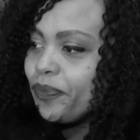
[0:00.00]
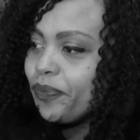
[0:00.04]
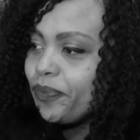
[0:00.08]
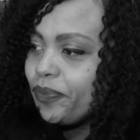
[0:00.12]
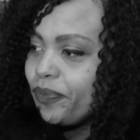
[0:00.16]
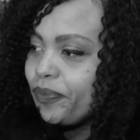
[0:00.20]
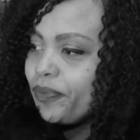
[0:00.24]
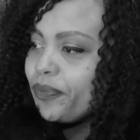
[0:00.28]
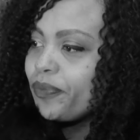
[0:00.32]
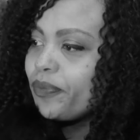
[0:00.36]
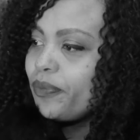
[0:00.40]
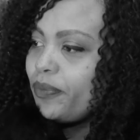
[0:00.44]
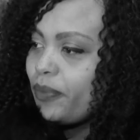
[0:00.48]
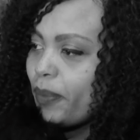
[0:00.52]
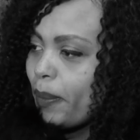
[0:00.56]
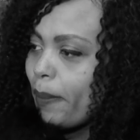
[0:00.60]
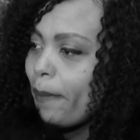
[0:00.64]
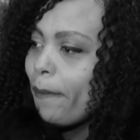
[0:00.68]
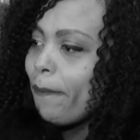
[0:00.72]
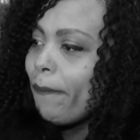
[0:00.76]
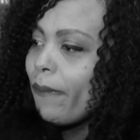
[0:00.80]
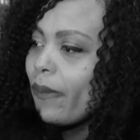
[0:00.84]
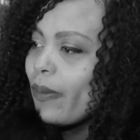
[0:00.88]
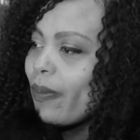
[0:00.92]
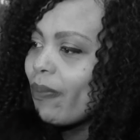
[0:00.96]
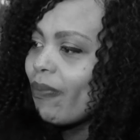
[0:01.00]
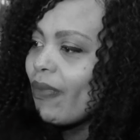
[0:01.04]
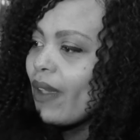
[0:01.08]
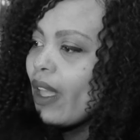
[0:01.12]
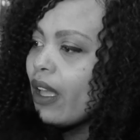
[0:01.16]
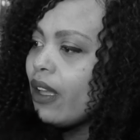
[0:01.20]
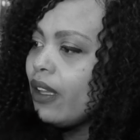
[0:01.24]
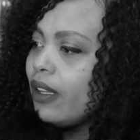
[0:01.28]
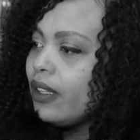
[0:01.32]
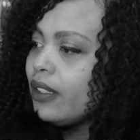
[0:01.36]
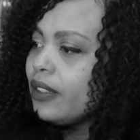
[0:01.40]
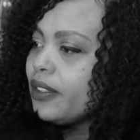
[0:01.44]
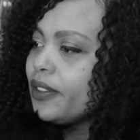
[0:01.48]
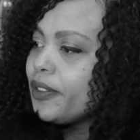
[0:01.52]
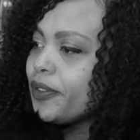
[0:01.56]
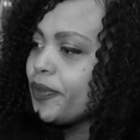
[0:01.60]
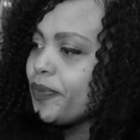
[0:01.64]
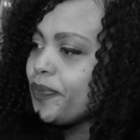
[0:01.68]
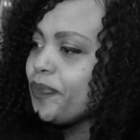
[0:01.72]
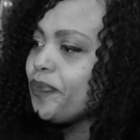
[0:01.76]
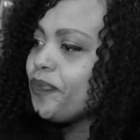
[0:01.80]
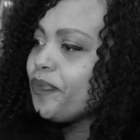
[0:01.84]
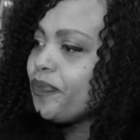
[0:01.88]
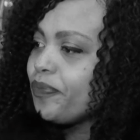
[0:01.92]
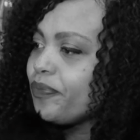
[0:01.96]
Like uh, a lot of people just
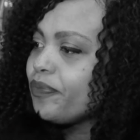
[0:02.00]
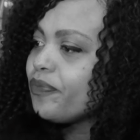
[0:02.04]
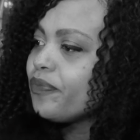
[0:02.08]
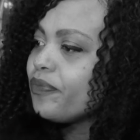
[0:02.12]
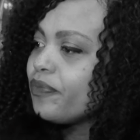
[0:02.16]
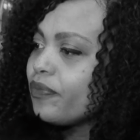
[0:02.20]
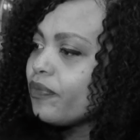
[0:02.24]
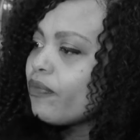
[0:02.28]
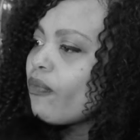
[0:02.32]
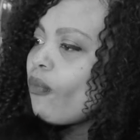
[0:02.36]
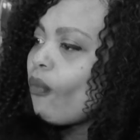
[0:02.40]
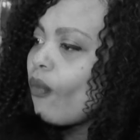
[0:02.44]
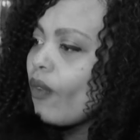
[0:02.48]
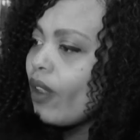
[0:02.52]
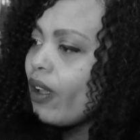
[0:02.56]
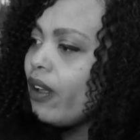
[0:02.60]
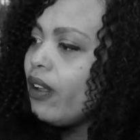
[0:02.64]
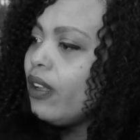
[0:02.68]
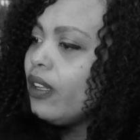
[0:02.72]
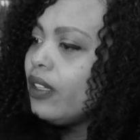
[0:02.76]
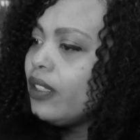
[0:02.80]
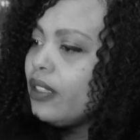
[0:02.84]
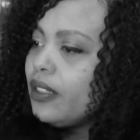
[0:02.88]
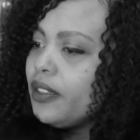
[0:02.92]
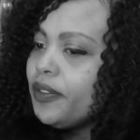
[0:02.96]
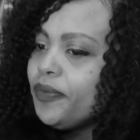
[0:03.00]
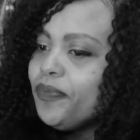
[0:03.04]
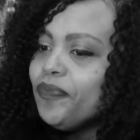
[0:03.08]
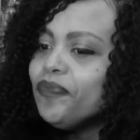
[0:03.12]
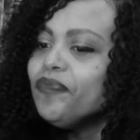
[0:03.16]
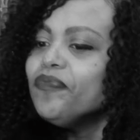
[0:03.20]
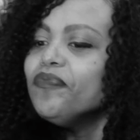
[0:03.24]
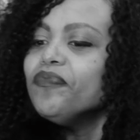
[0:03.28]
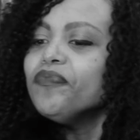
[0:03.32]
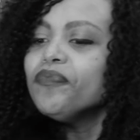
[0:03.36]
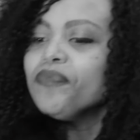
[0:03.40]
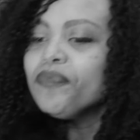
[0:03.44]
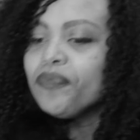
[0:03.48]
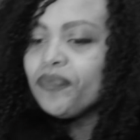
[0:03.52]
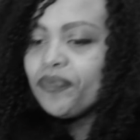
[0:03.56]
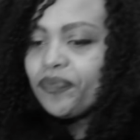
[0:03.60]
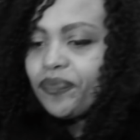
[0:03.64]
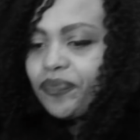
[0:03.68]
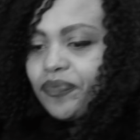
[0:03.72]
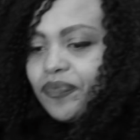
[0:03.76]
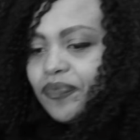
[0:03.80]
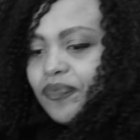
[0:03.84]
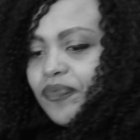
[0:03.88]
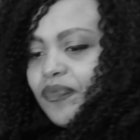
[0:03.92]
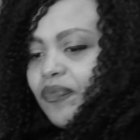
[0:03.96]
do it. Like the cutting hair thing for the
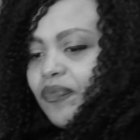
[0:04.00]
women in